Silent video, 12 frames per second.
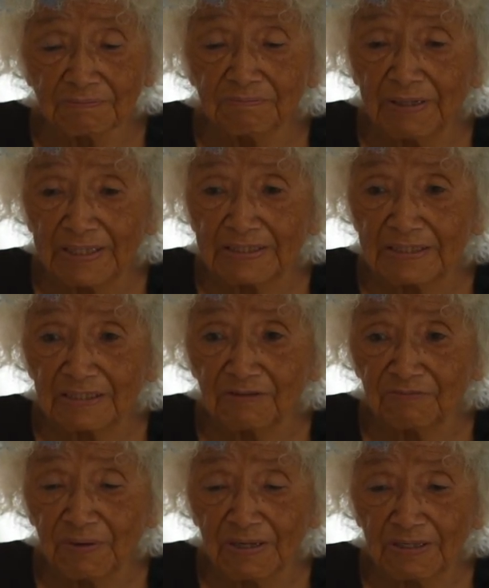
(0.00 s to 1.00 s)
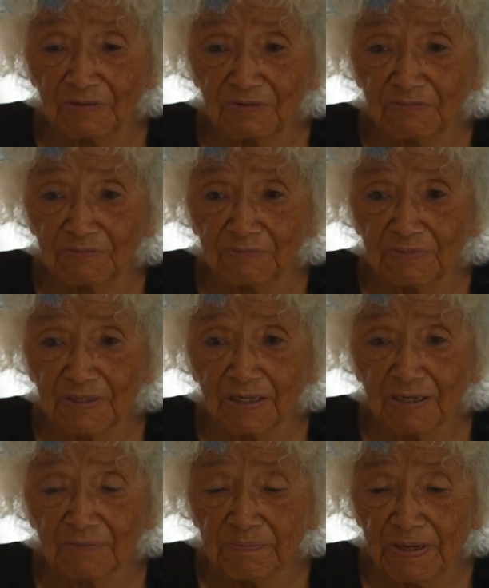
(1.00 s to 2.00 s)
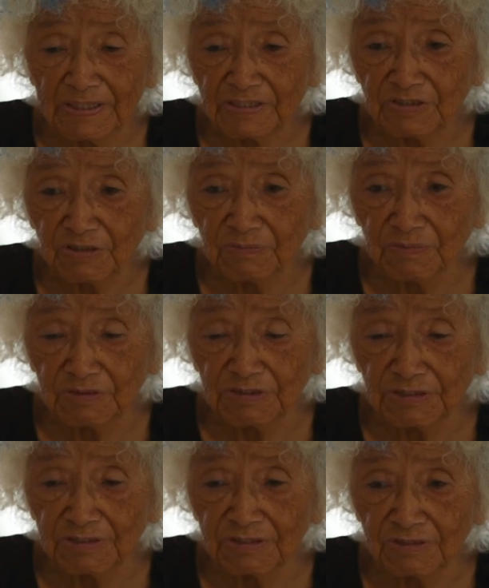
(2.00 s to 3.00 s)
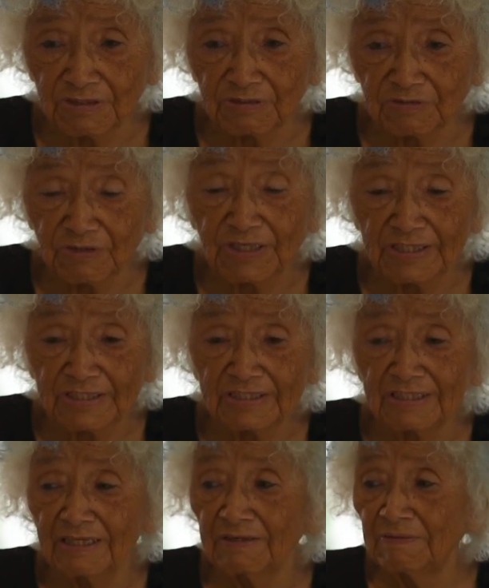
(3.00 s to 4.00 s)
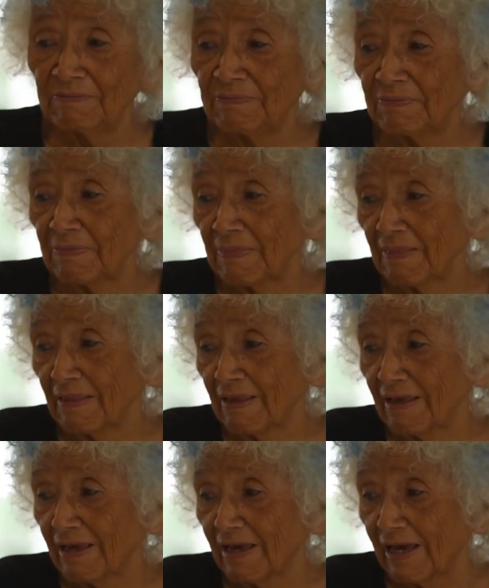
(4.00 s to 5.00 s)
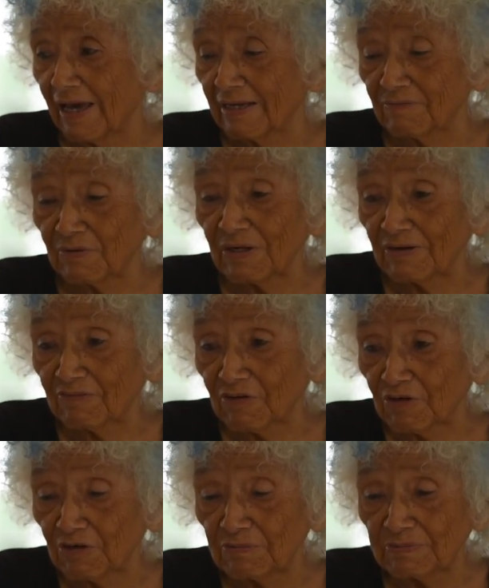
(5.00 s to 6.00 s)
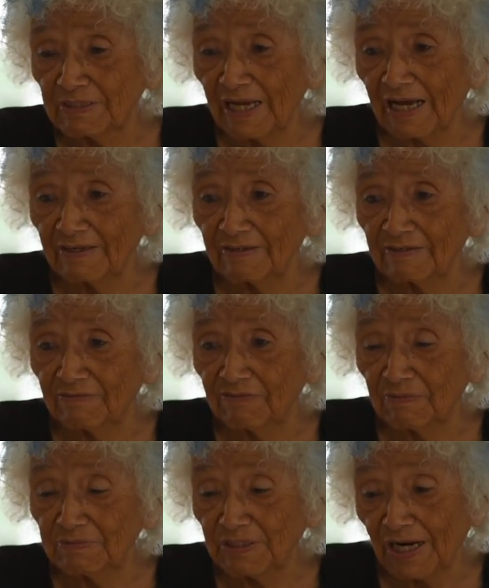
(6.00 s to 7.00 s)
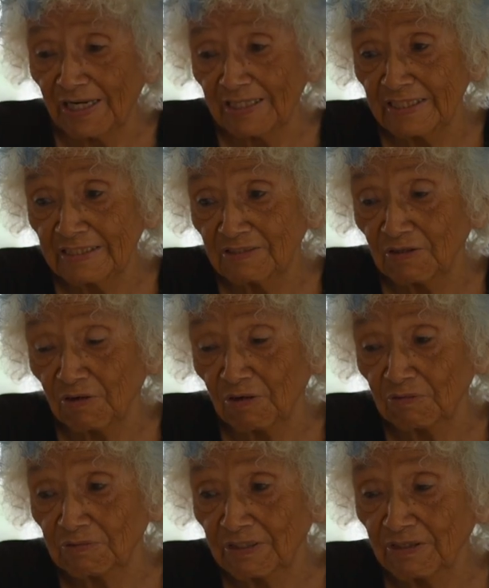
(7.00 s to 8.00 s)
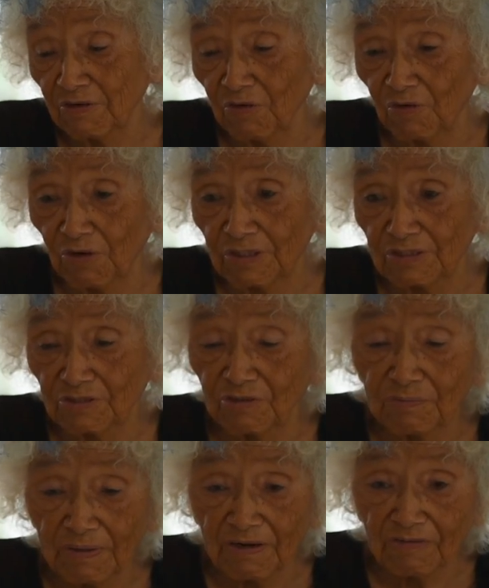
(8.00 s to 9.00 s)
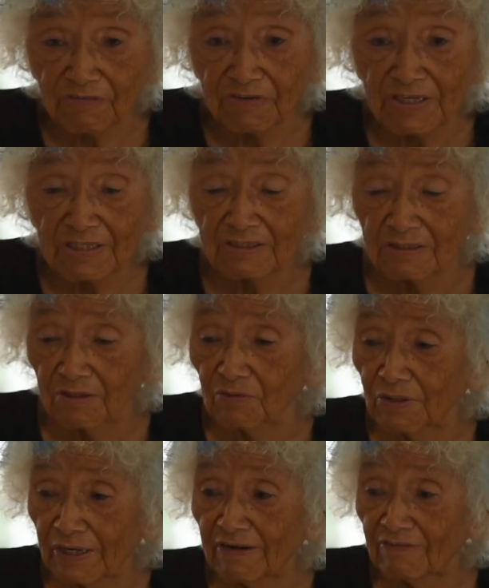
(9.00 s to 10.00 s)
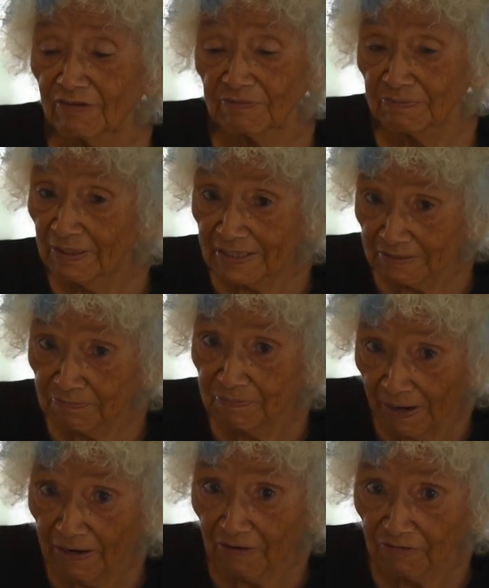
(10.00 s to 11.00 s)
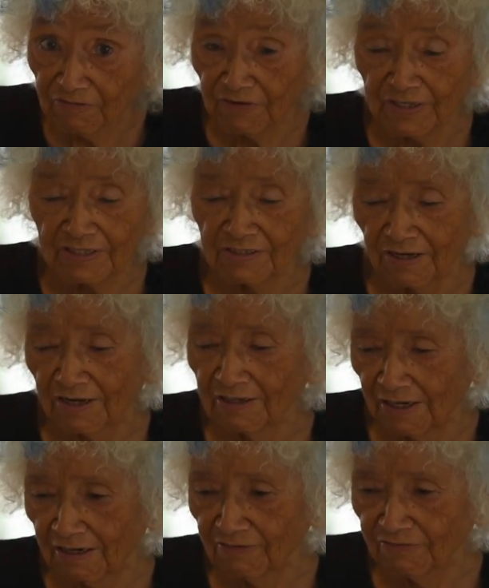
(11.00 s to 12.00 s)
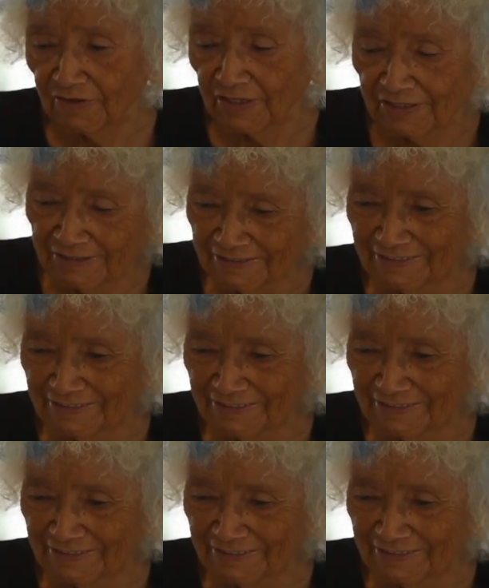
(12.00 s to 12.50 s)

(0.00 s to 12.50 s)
medicine made out of pitch or bushes or trees and whatever herbs he had from Chinese or deer horns or bare feet or whatever. That's bare feet, not our feet.